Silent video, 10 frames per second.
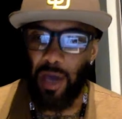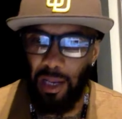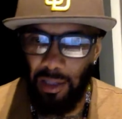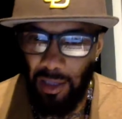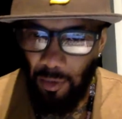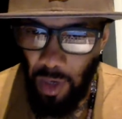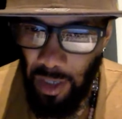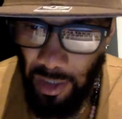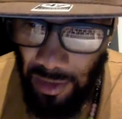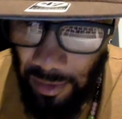heading this
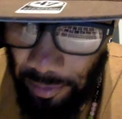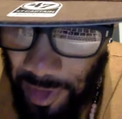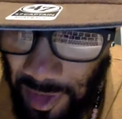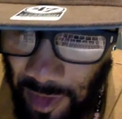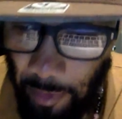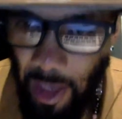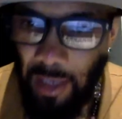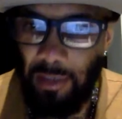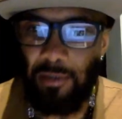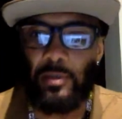way, businessman?